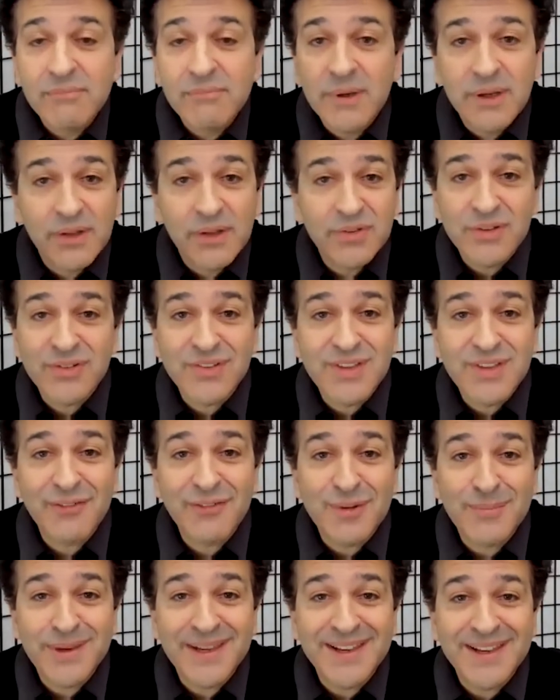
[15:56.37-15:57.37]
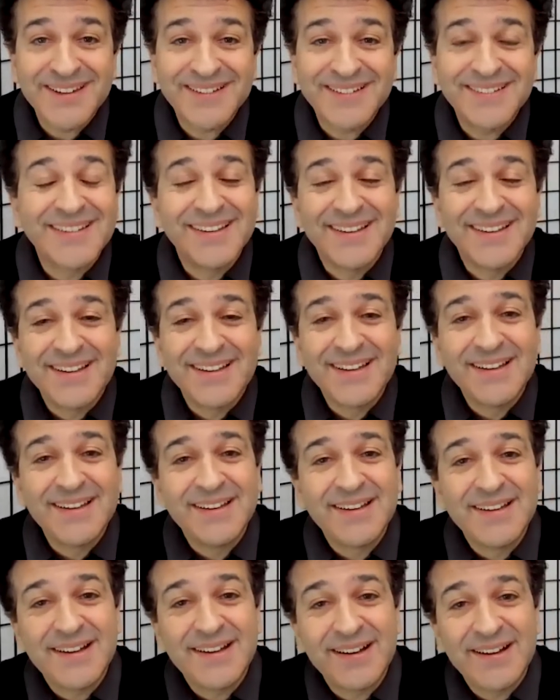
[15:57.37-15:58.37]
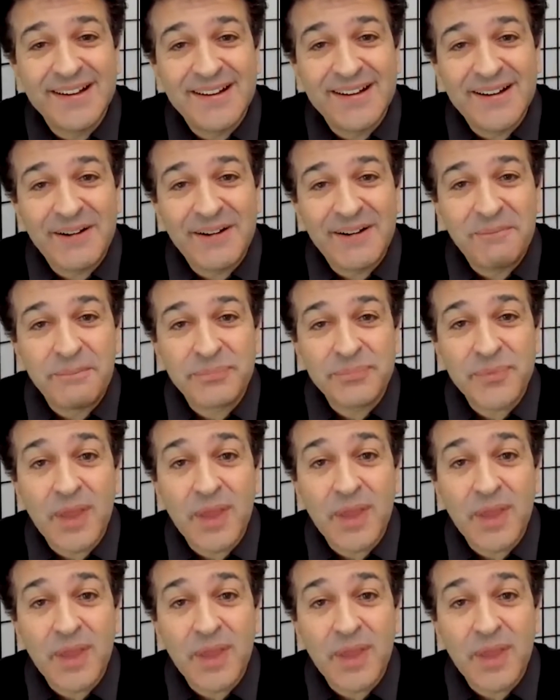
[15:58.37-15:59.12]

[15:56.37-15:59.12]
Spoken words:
Because there's never been an